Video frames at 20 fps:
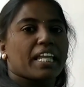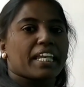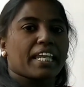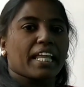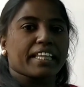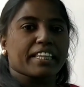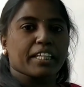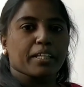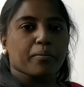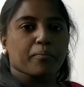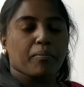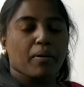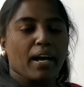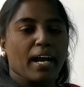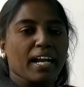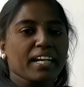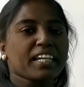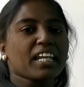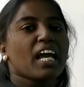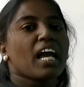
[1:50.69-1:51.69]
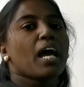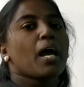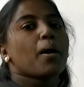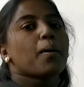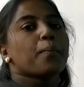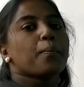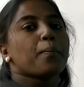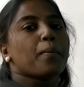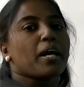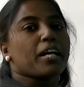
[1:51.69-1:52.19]
nothing but
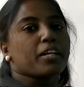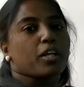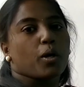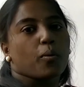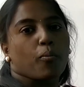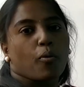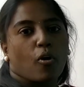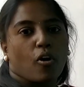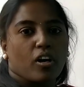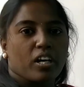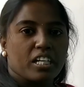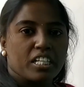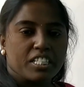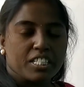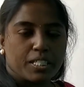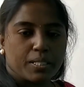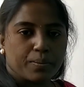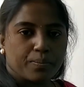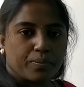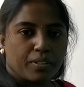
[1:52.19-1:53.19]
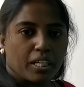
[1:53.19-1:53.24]
metabolism.